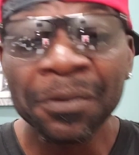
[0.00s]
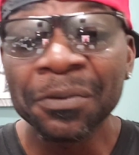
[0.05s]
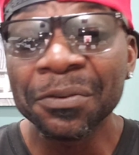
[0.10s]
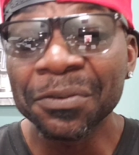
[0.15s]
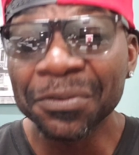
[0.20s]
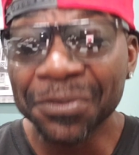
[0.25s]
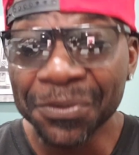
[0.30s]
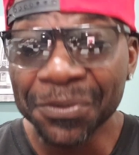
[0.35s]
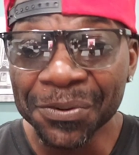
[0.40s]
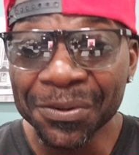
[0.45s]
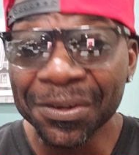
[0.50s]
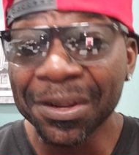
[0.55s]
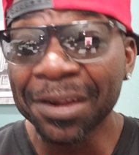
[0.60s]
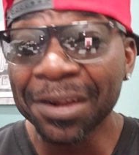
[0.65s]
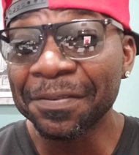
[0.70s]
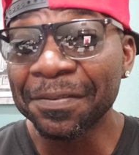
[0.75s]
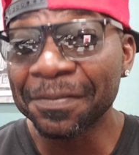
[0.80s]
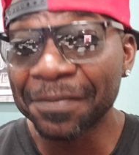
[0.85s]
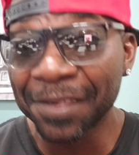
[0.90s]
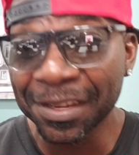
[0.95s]
do
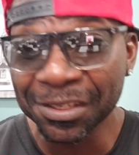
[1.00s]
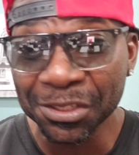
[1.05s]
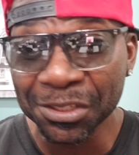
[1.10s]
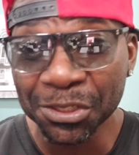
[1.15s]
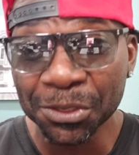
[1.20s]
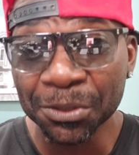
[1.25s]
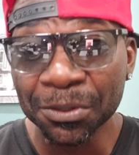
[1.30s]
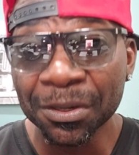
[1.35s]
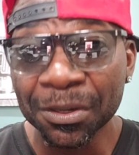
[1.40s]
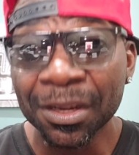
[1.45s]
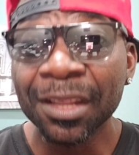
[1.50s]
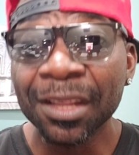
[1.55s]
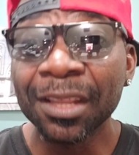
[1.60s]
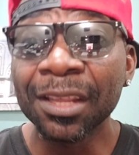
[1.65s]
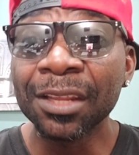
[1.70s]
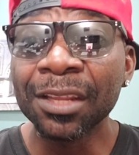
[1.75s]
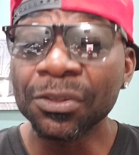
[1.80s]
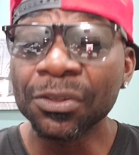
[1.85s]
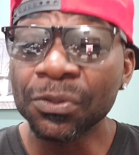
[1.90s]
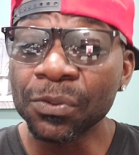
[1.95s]
not venture
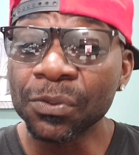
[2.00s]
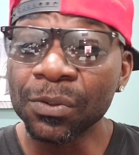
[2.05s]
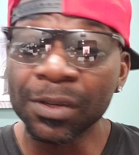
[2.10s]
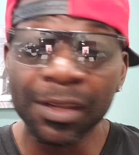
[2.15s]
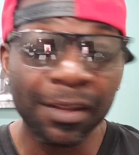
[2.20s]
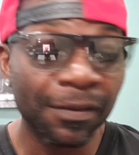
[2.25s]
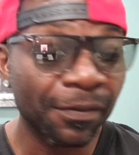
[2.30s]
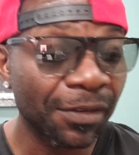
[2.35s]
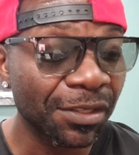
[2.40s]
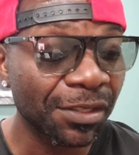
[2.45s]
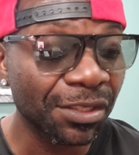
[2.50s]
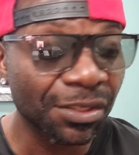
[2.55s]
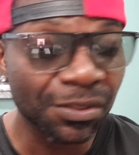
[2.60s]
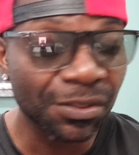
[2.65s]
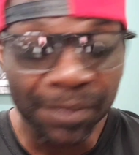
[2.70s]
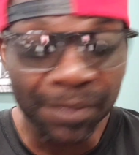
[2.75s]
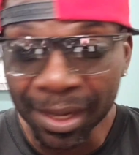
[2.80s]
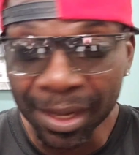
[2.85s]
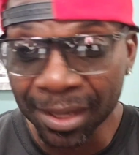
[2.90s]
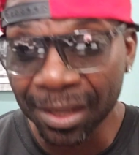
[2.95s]
into leverage
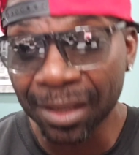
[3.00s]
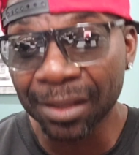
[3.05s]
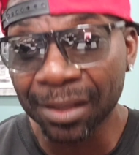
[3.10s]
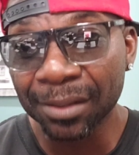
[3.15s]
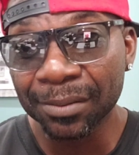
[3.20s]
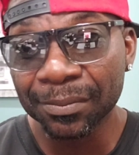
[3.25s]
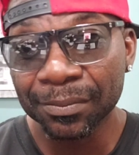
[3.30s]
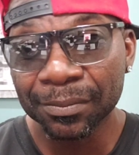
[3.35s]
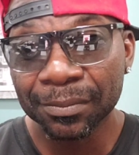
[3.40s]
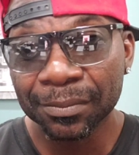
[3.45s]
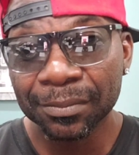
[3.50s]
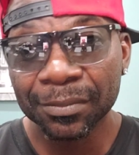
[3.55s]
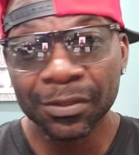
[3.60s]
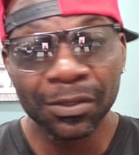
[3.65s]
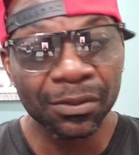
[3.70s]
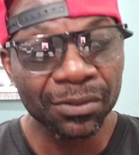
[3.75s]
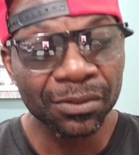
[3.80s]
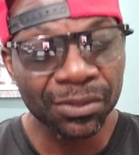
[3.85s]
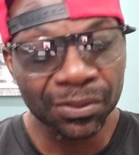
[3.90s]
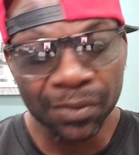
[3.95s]
trading,
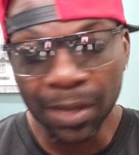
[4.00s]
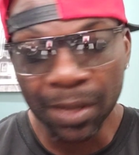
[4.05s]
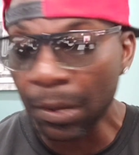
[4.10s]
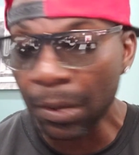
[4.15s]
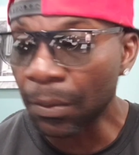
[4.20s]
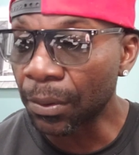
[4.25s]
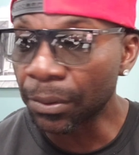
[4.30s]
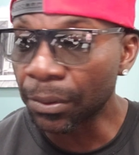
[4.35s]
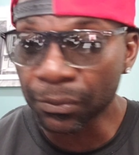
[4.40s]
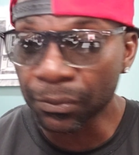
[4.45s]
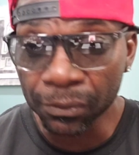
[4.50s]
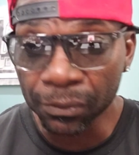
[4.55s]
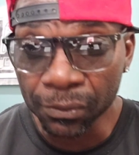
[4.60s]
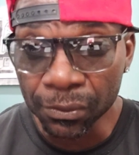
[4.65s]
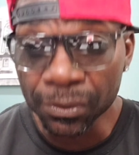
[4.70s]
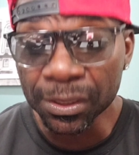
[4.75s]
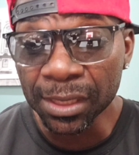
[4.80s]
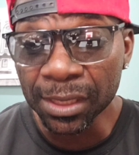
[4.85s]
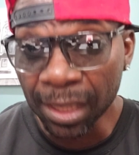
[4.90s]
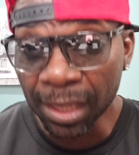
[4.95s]
because you are going to
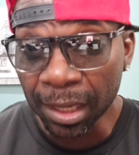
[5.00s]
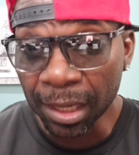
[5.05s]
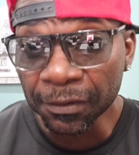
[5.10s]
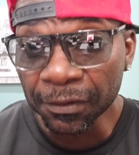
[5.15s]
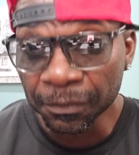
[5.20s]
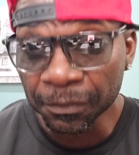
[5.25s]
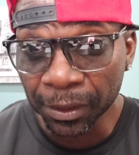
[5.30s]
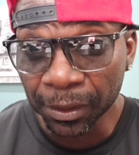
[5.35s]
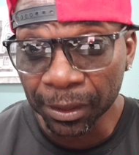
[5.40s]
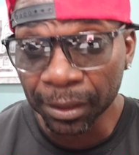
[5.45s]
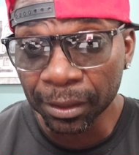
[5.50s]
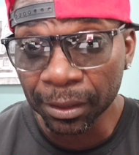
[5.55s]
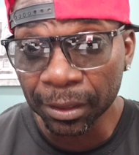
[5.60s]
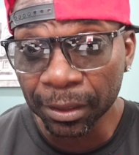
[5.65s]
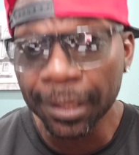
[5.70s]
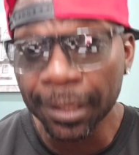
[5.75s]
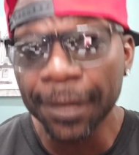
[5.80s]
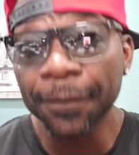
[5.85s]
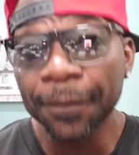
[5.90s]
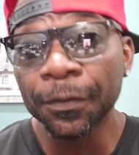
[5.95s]
lose a lot of money
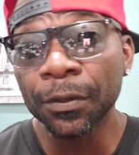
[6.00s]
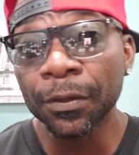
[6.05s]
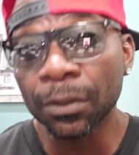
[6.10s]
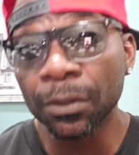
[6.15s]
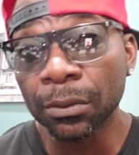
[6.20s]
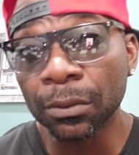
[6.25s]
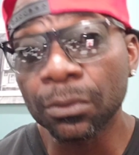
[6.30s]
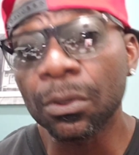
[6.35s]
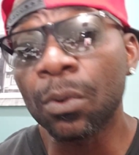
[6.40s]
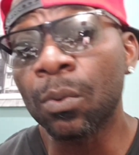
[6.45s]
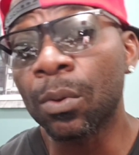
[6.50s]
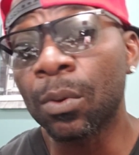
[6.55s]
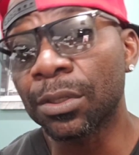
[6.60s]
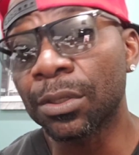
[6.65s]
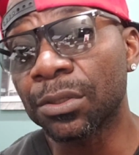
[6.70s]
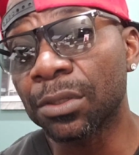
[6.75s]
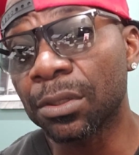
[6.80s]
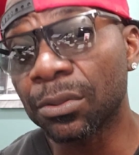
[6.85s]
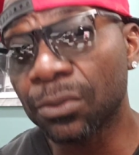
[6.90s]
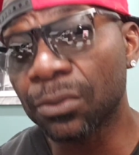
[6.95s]
if you don't know what
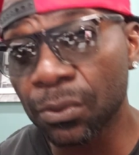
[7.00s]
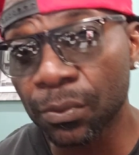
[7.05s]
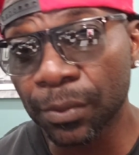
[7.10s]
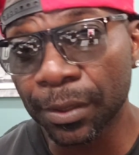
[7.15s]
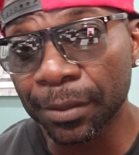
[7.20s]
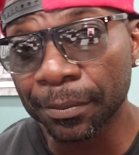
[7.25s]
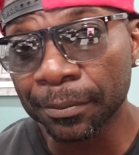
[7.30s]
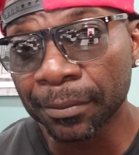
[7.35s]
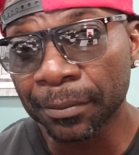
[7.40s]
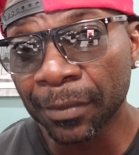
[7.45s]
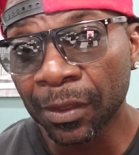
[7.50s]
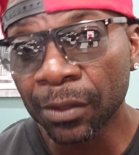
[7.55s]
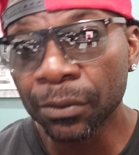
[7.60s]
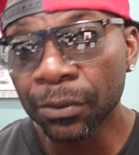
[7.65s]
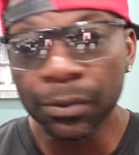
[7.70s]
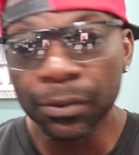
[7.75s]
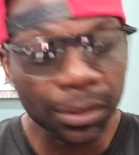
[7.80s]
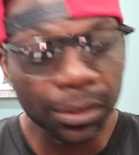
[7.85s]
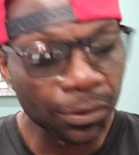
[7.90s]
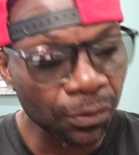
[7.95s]
you're doing. You
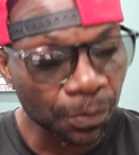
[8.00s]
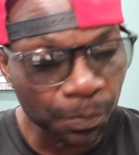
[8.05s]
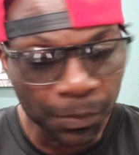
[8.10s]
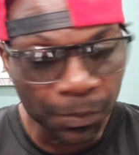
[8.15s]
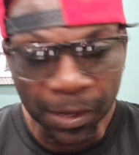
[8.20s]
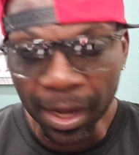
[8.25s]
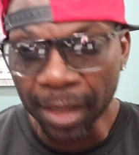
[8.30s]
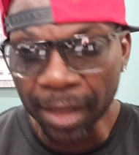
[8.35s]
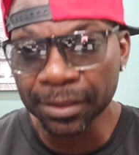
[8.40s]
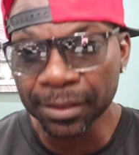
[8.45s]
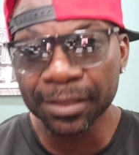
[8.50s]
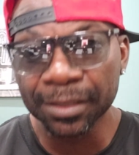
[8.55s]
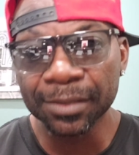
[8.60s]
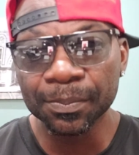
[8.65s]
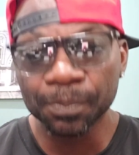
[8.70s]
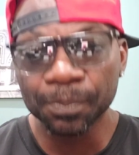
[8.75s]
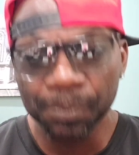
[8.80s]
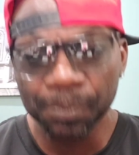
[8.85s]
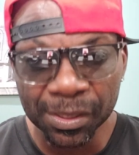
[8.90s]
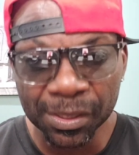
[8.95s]
need to practice.
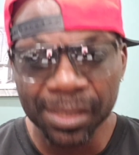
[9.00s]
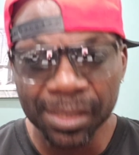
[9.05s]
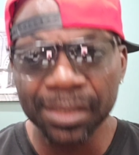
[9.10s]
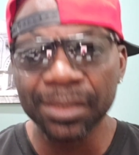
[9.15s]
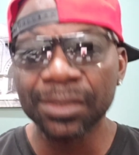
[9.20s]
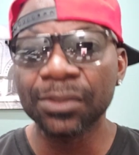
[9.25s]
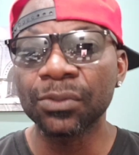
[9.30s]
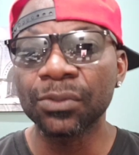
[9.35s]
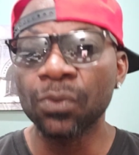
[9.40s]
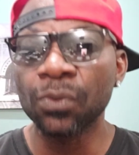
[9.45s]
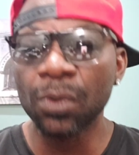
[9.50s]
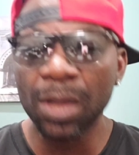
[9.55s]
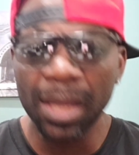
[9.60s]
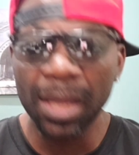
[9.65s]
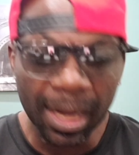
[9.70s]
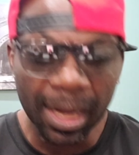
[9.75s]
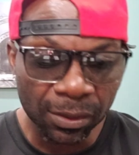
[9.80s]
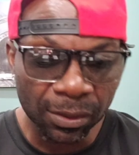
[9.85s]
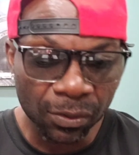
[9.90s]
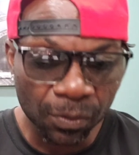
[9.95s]
Please, you
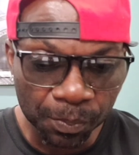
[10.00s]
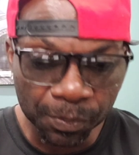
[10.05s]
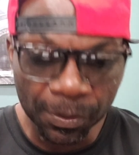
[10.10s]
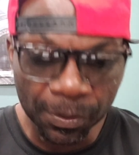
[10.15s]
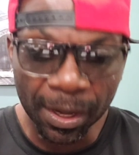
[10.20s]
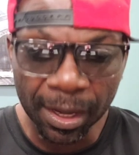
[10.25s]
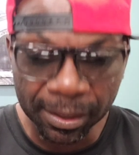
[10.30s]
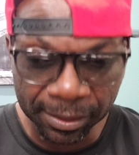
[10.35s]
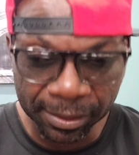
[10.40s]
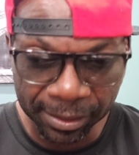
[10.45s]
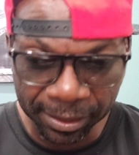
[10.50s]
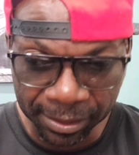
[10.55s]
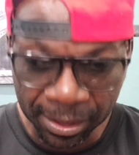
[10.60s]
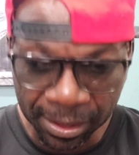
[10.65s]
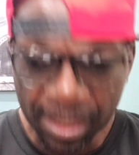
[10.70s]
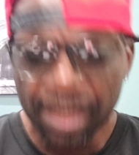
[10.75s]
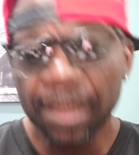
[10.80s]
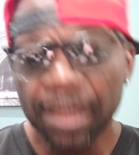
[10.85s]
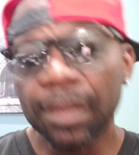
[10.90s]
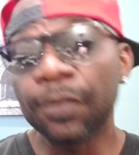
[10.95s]
got to practice.
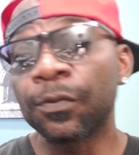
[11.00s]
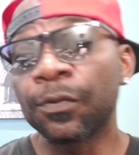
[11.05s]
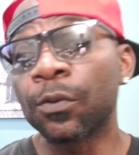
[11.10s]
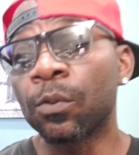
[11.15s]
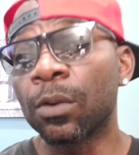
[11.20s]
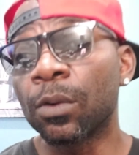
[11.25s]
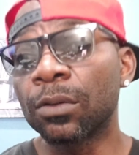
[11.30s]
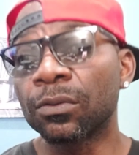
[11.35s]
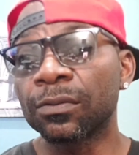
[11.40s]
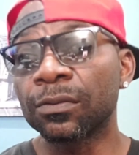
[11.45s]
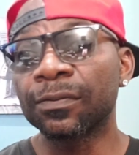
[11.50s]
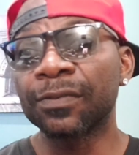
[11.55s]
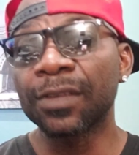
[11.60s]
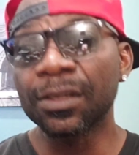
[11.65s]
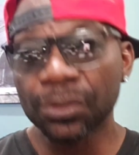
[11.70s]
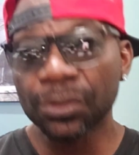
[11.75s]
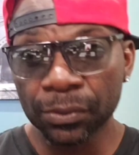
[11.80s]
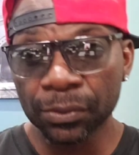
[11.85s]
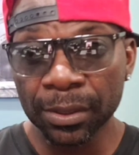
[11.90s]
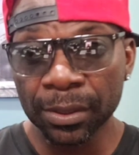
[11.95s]
If you want to
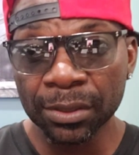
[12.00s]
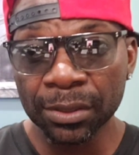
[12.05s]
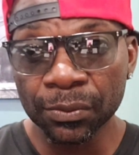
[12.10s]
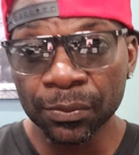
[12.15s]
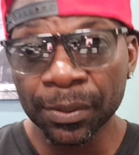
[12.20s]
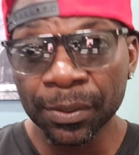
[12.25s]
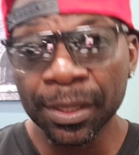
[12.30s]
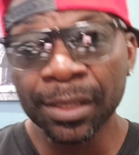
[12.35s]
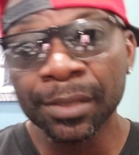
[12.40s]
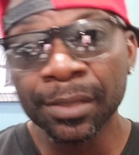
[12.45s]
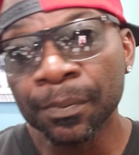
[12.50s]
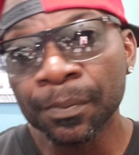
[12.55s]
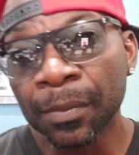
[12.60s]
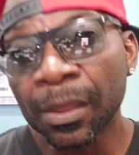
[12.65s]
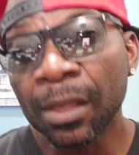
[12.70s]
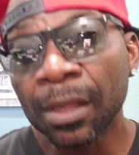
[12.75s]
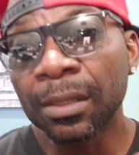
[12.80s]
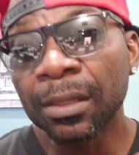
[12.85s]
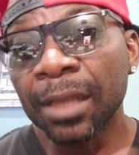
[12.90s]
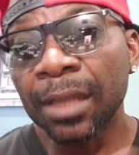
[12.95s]
venture into it,
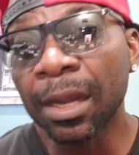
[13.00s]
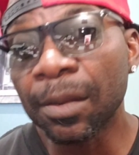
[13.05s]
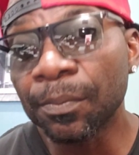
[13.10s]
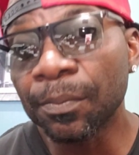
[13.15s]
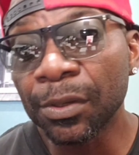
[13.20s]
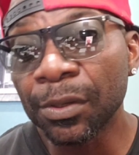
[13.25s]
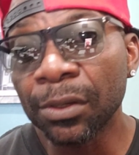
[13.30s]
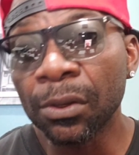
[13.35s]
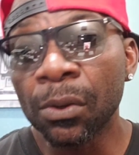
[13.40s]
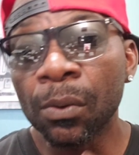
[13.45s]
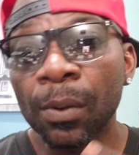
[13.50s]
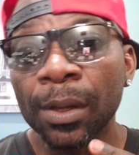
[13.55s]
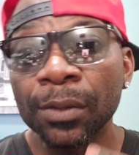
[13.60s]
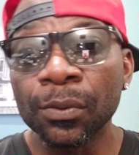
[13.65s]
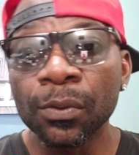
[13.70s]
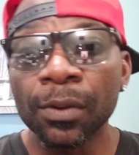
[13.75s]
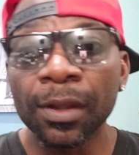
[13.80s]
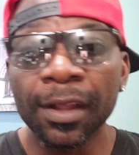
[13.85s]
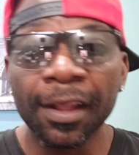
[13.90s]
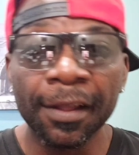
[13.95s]
down below I
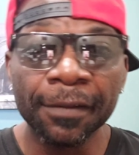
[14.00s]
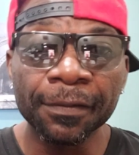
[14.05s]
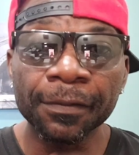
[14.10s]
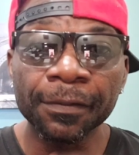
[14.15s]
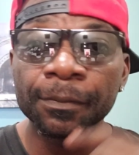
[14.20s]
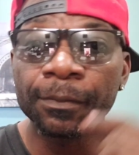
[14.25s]
do have